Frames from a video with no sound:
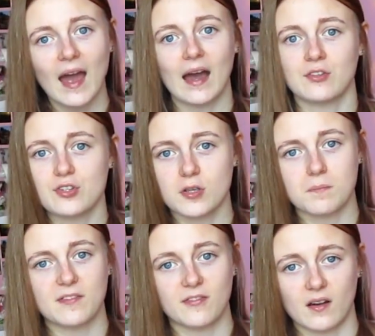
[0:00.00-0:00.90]
and you should
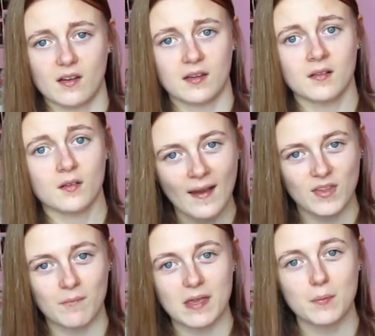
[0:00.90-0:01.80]
be fine.
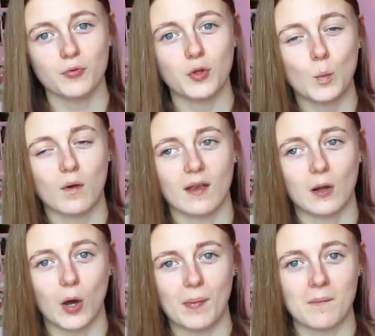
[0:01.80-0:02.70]
And people do worry a
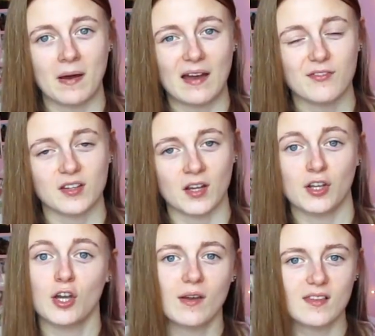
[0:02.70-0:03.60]
lot about maths, and I
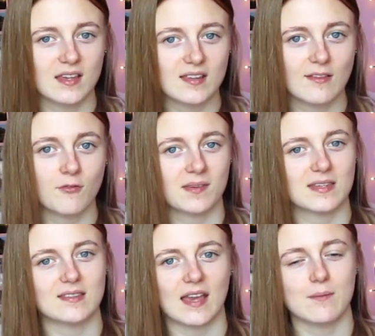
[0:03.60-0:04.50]
know it's easy for me
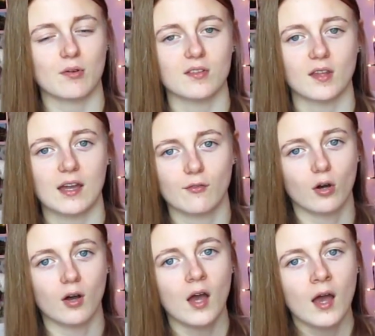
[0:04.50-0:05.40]
to say because I've
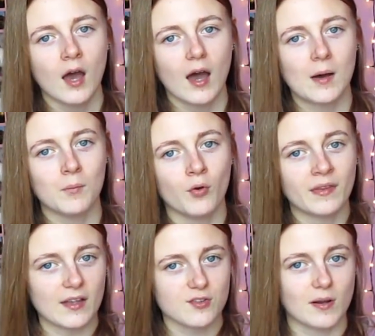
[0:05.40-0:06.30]
got a more
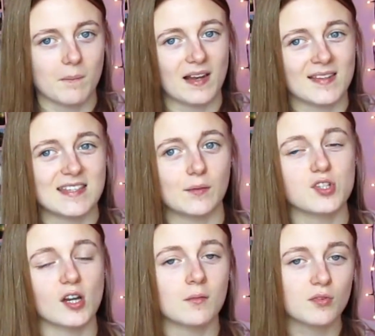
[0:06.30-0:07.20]
natural ability,
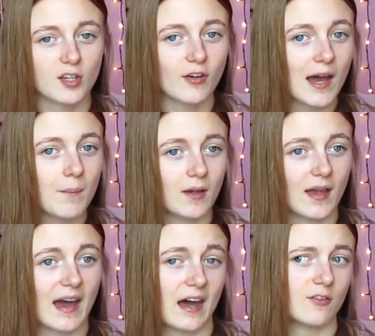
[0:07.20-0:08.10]
which I am so happy I
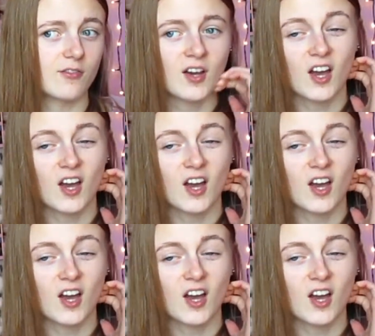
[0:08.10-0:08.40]
have,